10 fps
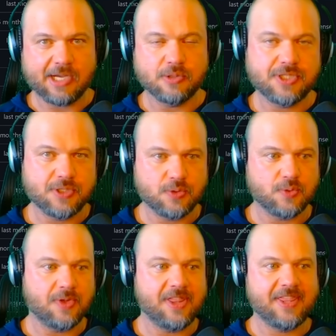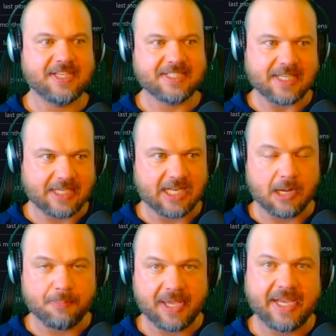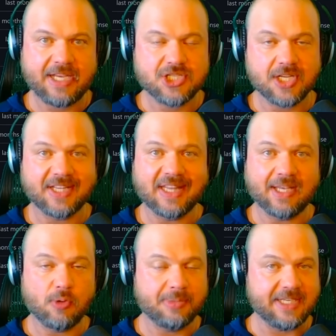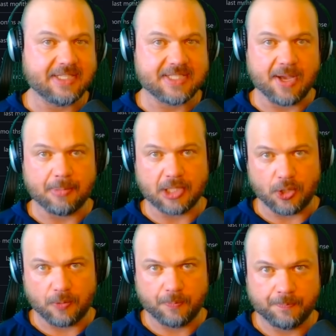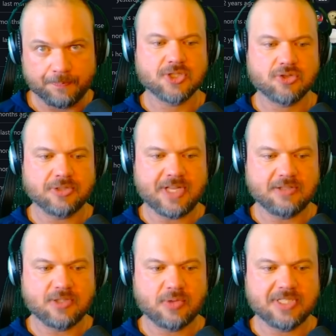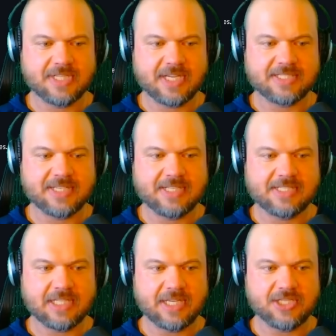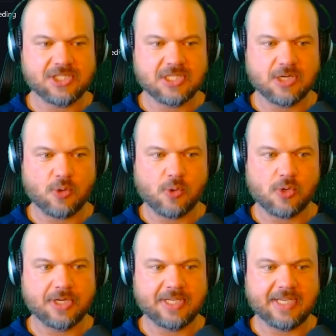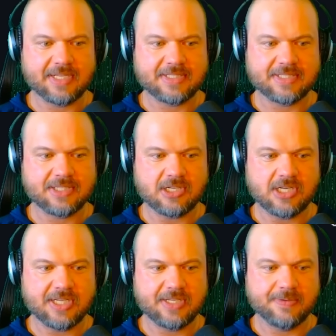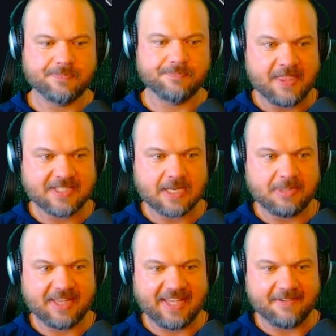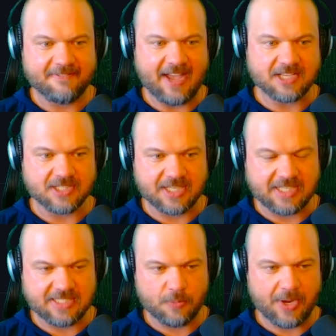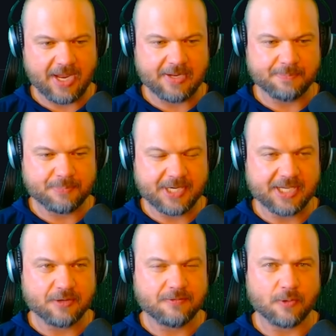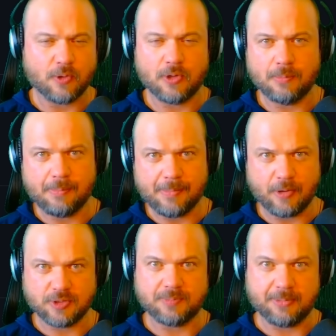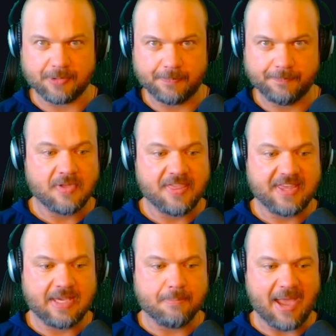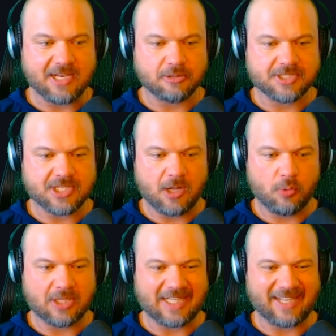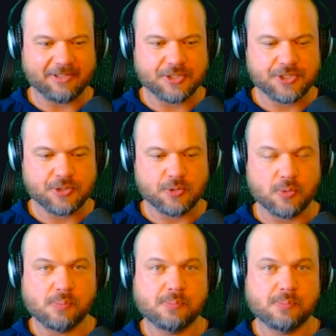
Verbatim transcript: go to this GitHub page. The link will be down below. Scroll down to where it says installation or get started. This is going to be the fast and easy way, pretty good for most people. The manual install will allow you to